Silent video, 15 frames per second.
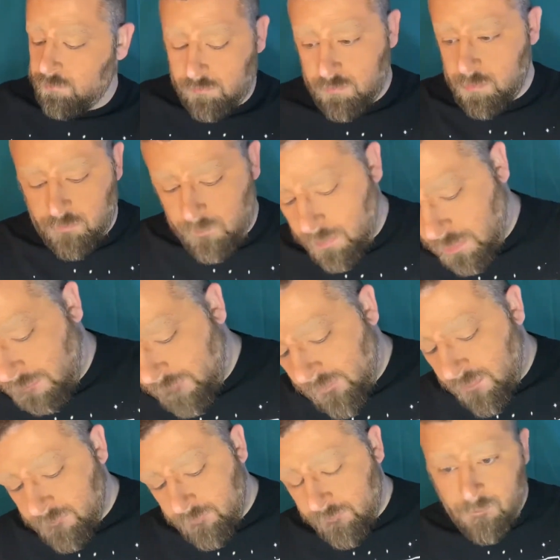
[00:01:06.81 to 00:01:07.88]
They
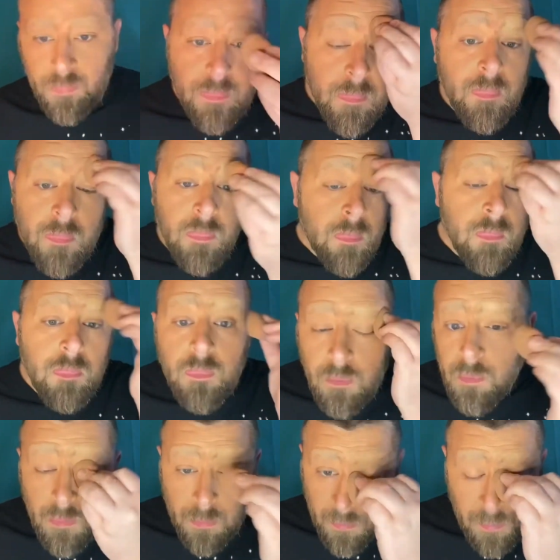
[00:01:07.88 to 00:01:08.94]
cover very well
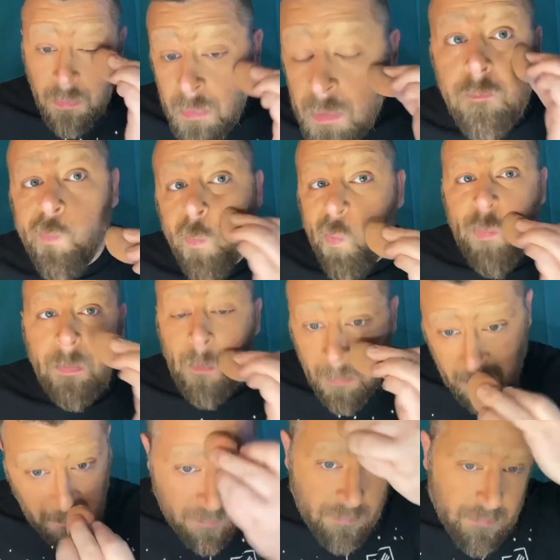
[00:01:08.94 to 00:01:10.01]
onto the face
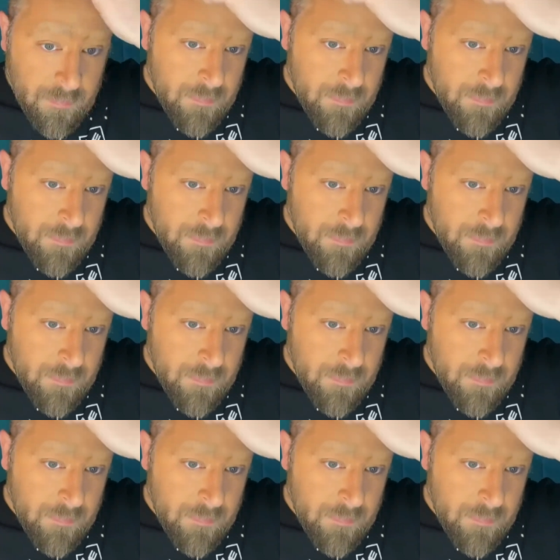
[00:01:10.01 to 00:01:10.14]
and